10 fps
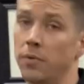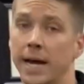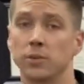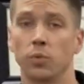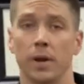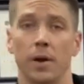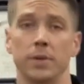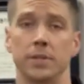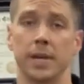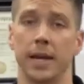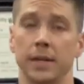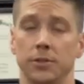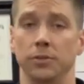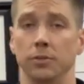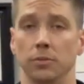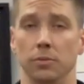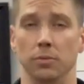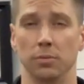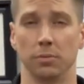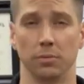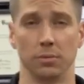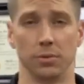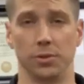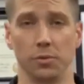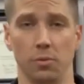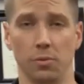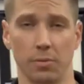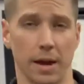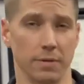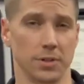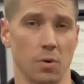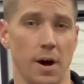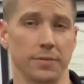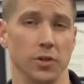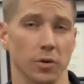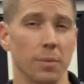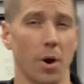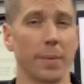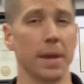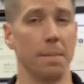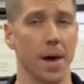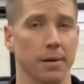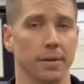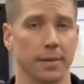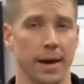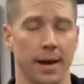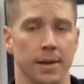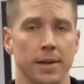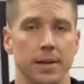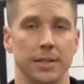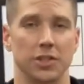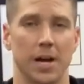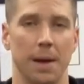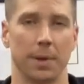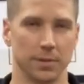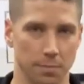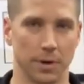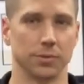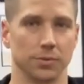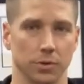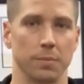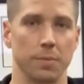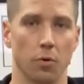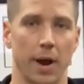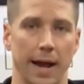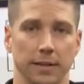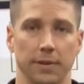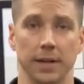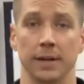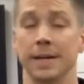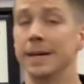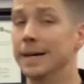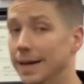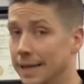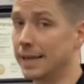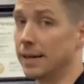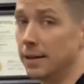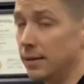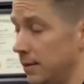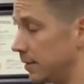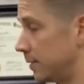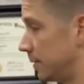that's one I would say to do every so often. You're going to probably get better at that each time because the muscles are going to be more activated. Again,